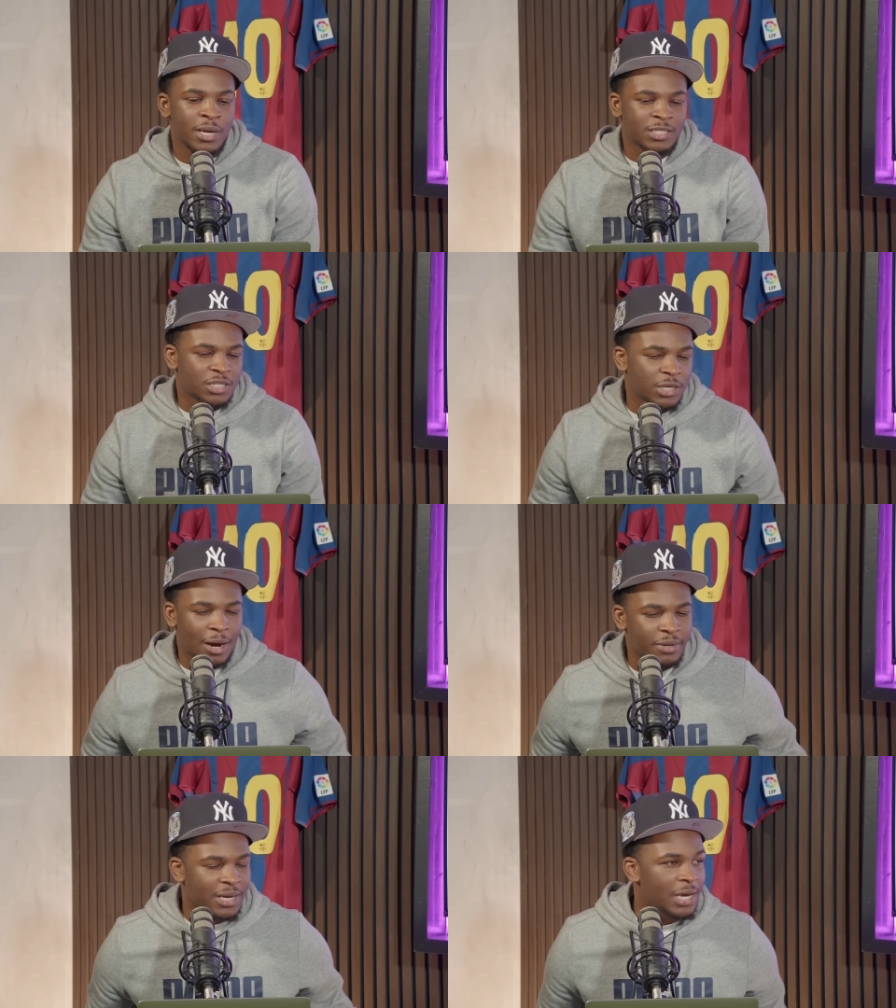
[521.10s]
especially how
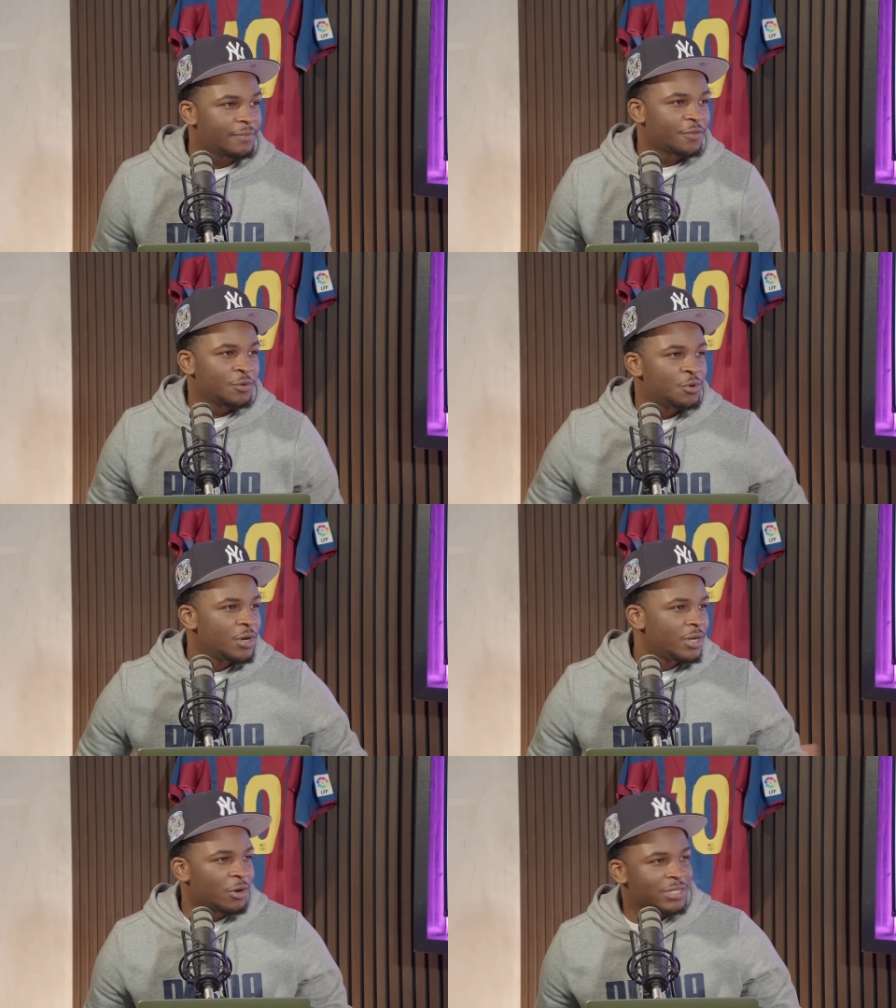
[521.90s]
he came through,
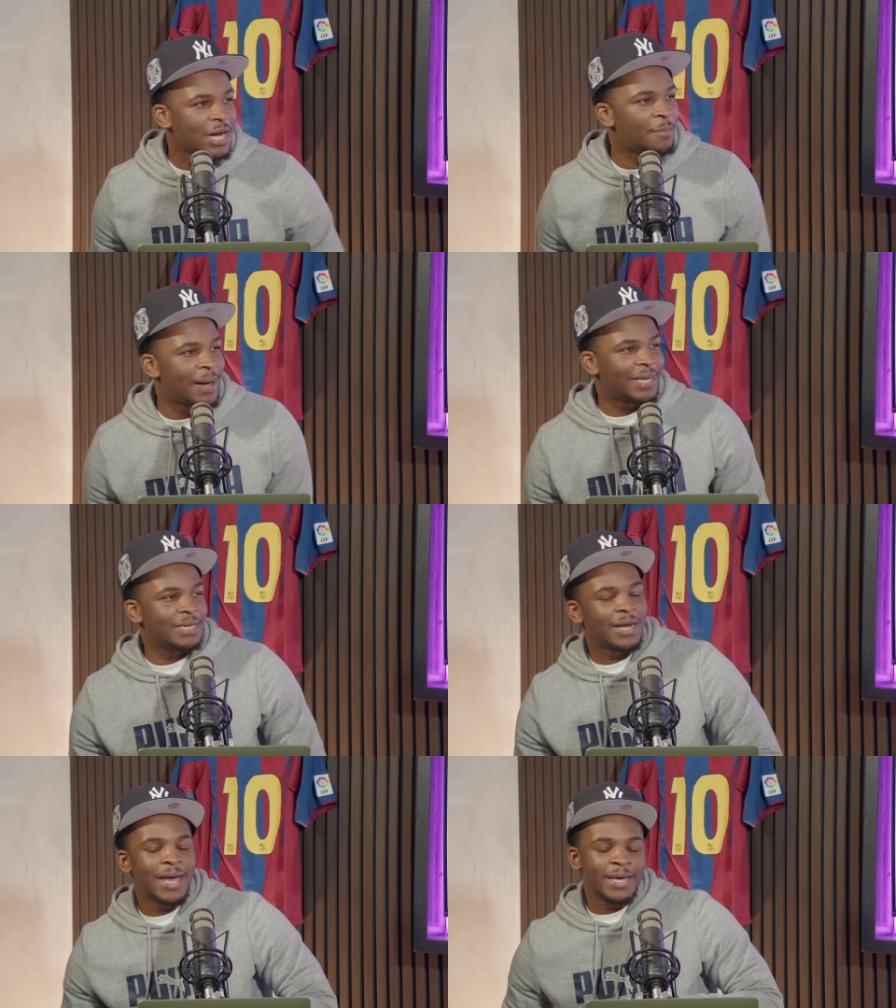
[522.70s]
knocked out Man
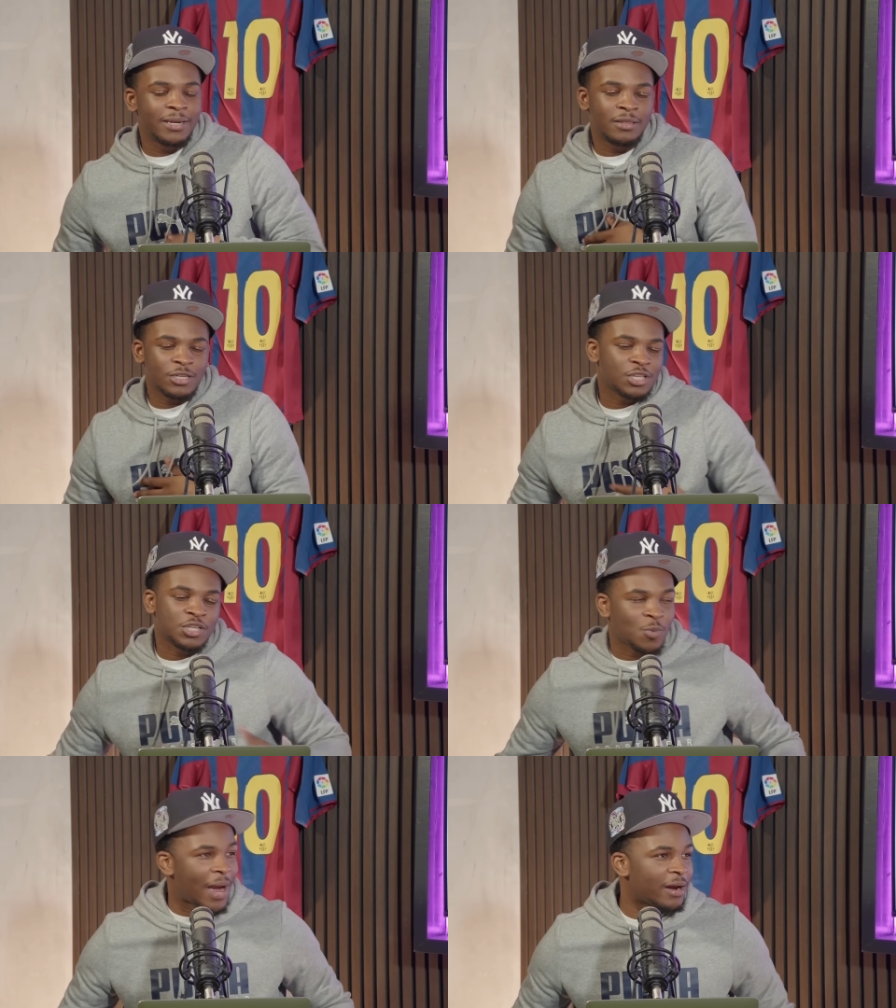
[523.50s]
United, just the
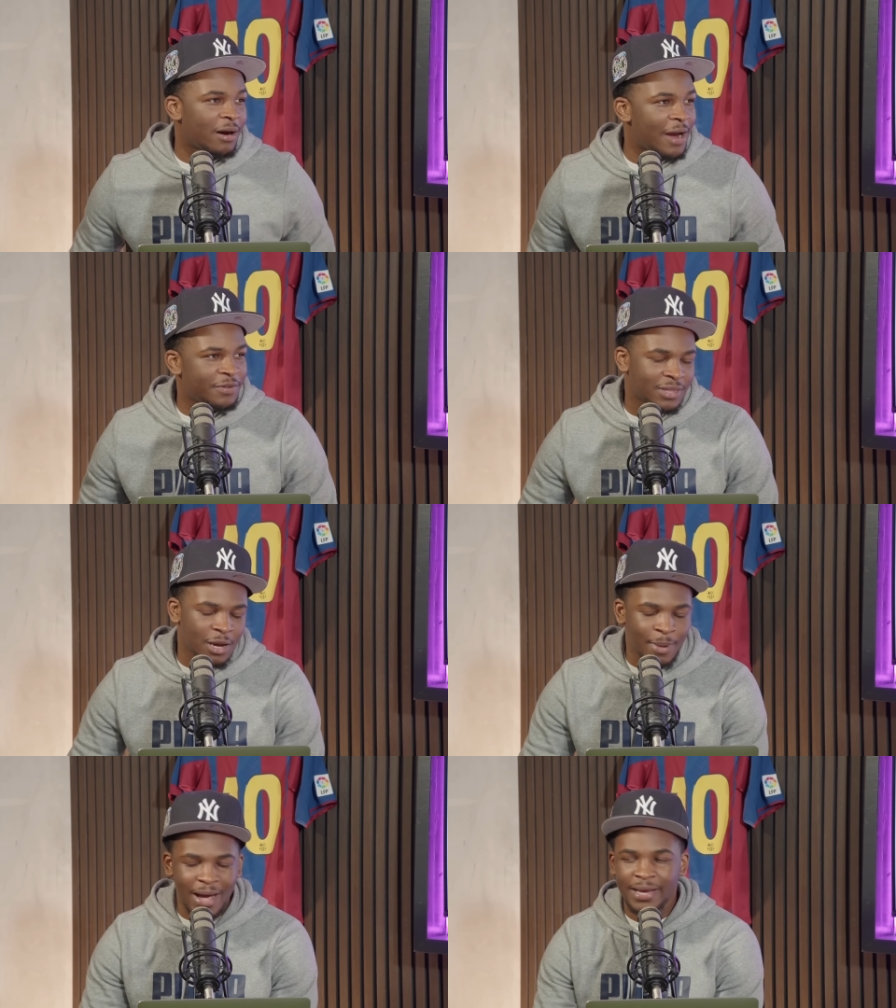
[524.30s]
swagger, everything
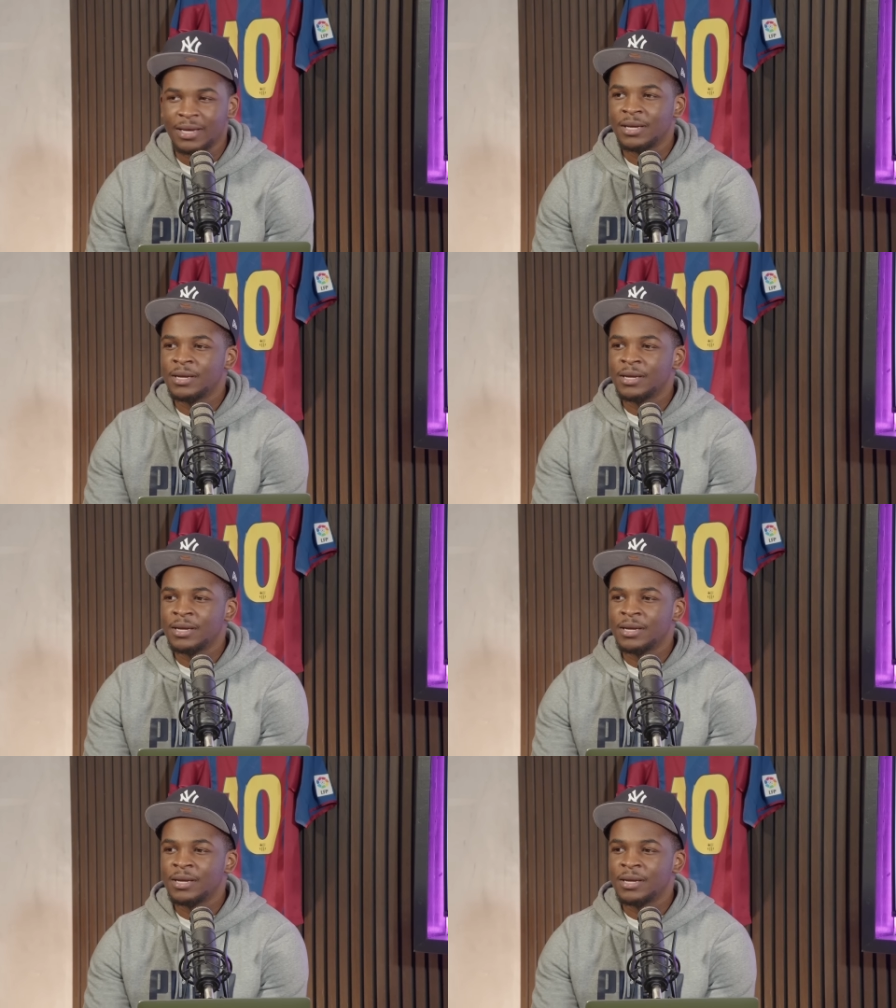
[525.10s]
about it.